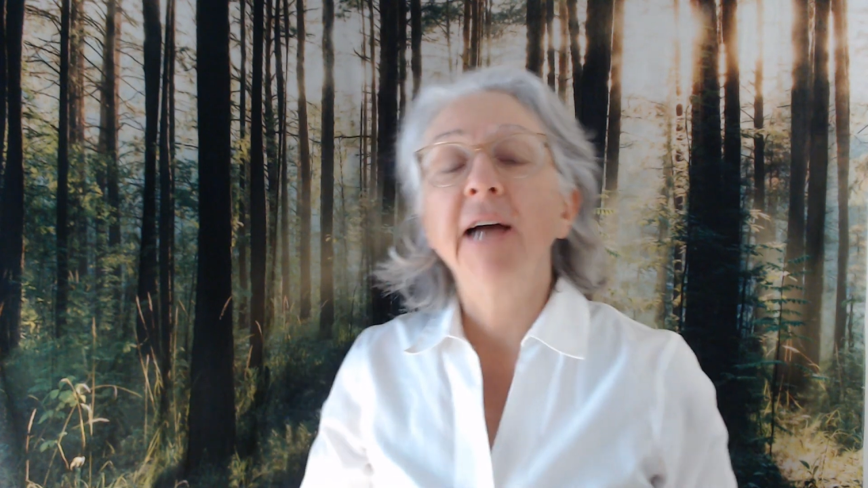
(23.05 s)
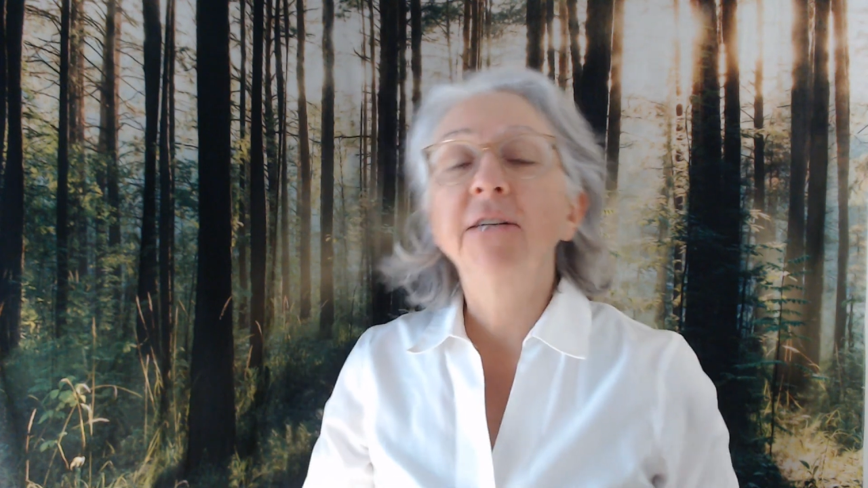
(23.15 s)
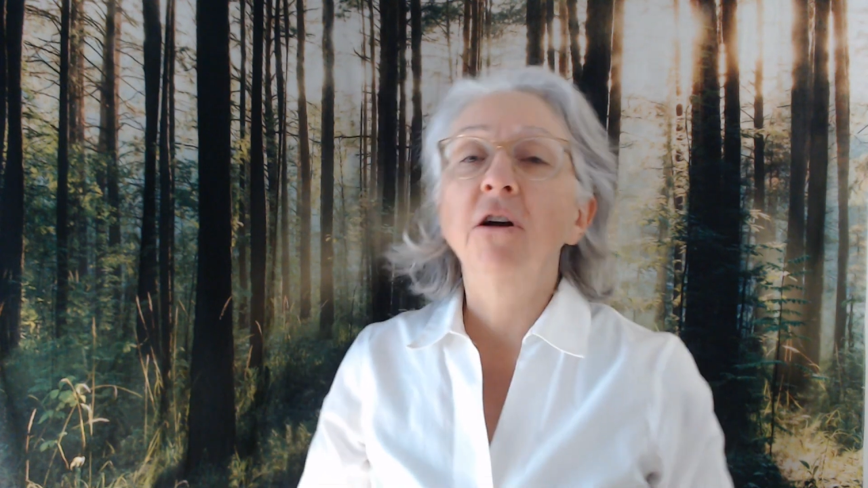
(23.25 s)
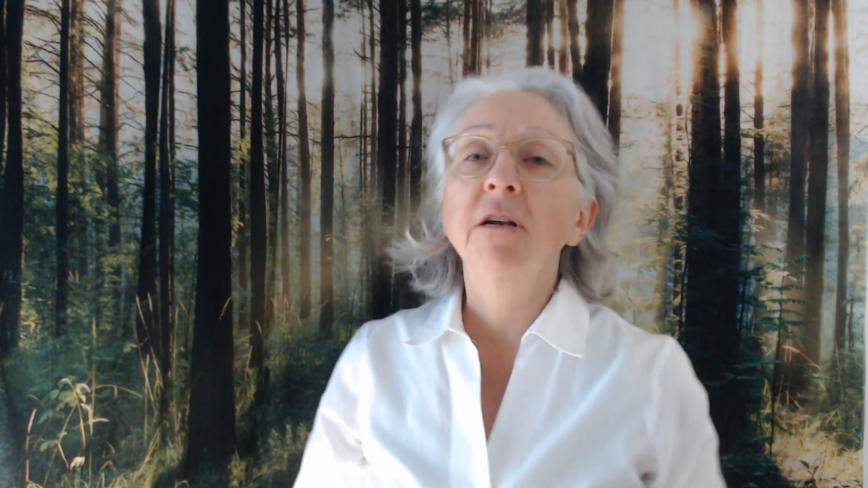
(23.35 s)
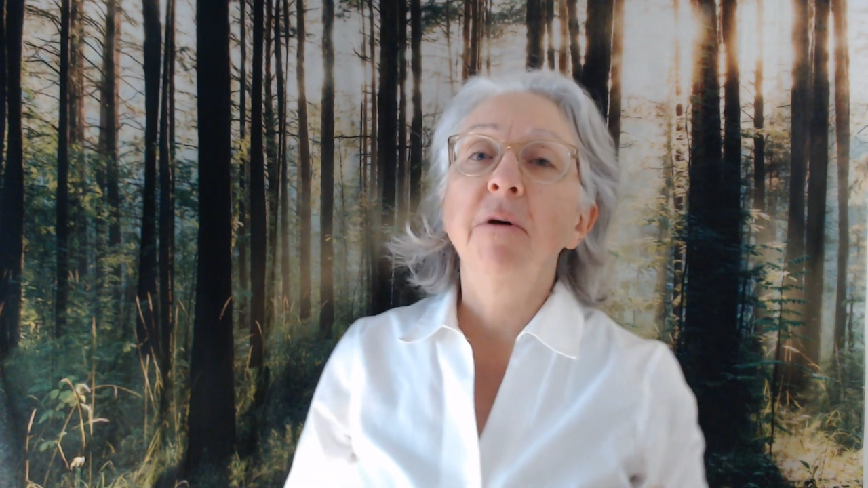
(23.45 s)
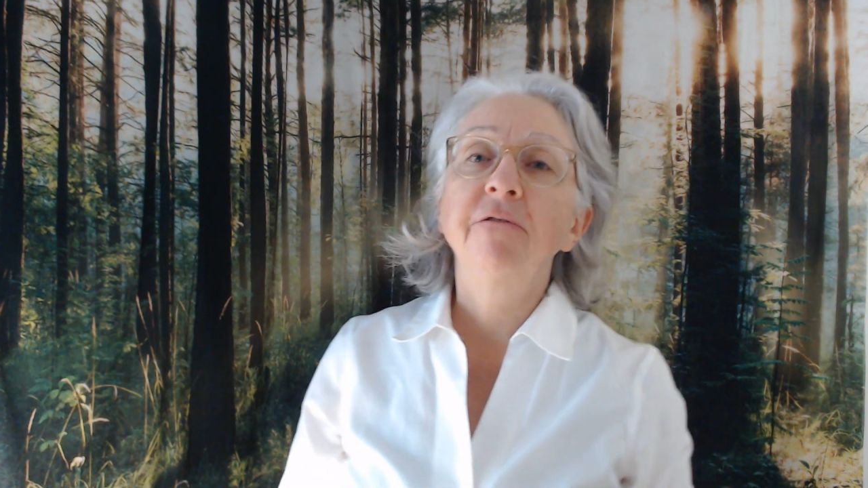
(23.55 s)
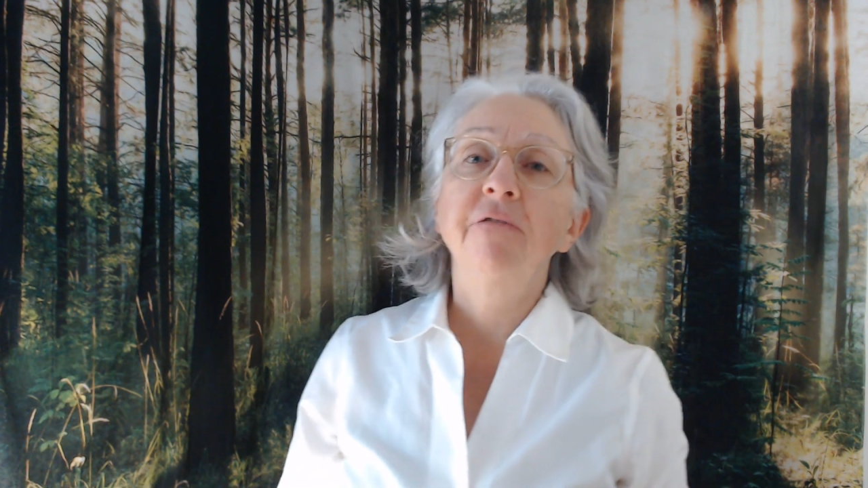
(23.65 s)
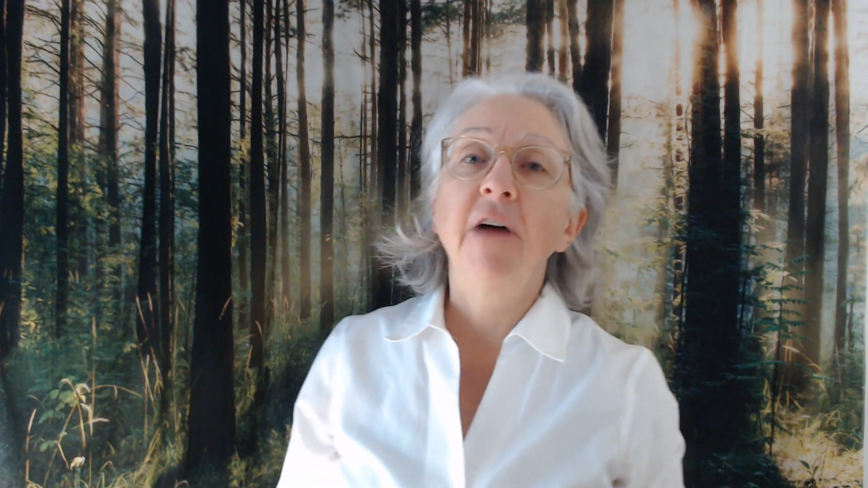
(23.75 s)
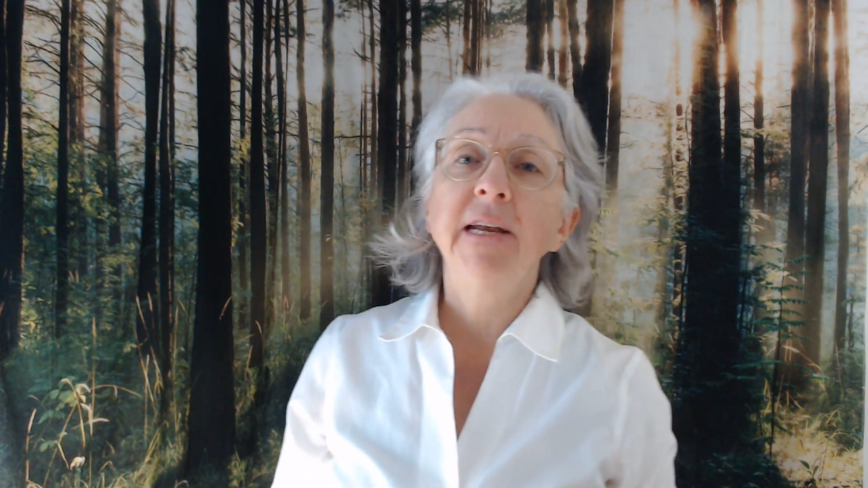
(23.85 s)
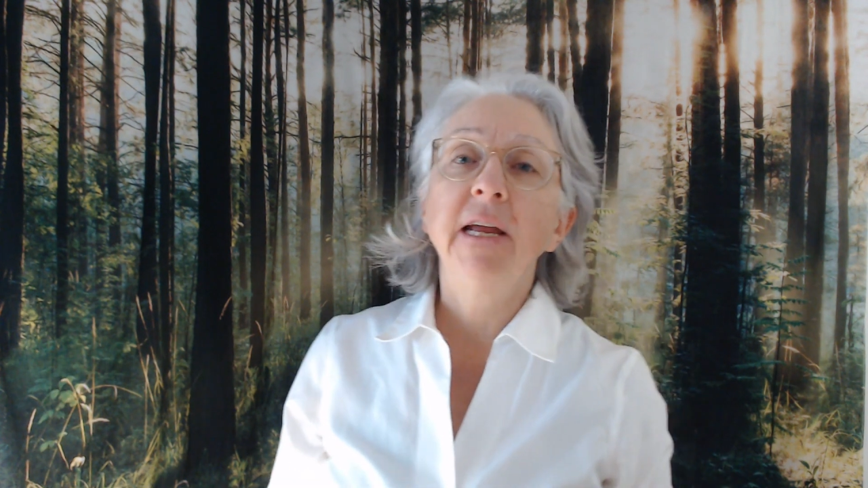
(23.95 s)
I talked about
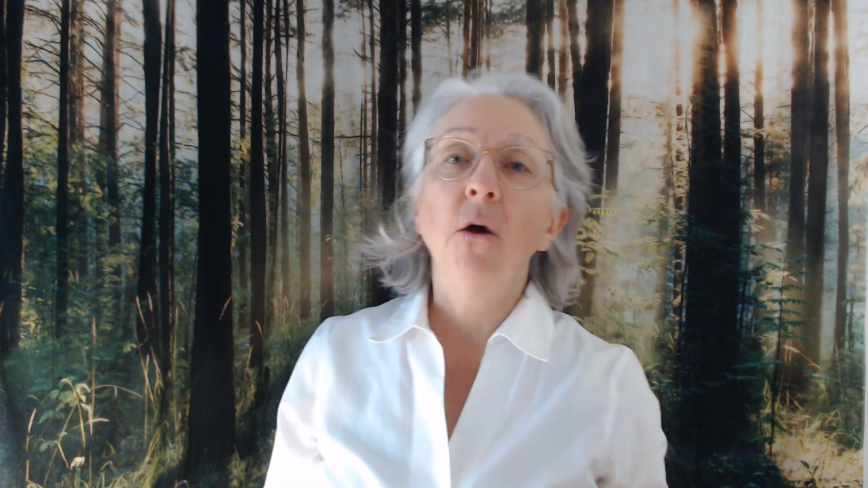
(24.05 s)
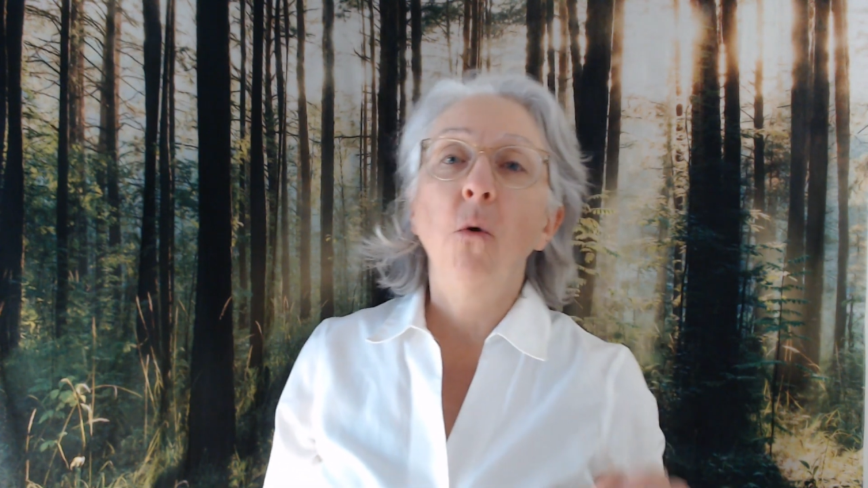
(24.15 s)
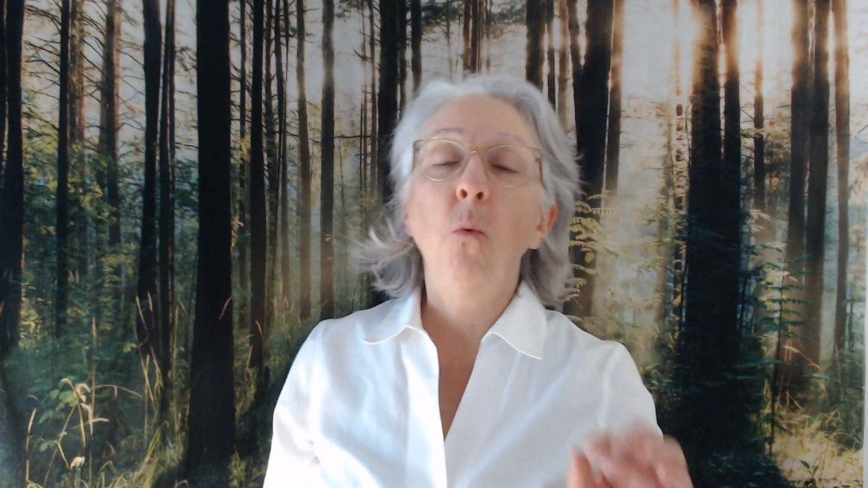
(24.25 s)
finding